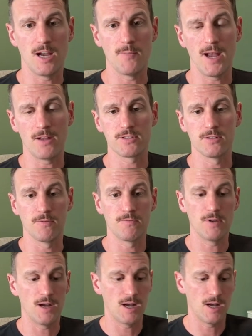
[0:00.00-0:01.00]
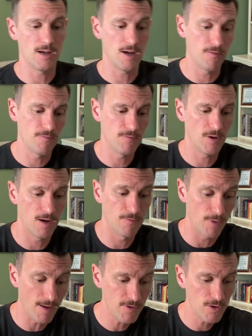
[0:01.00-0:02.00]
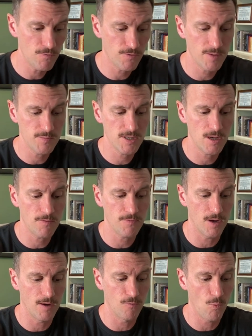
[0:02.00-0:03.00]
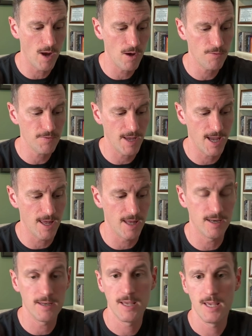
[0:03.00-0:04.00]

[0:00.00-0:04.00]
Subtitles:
amounts of revenue for themselves, of wealth, and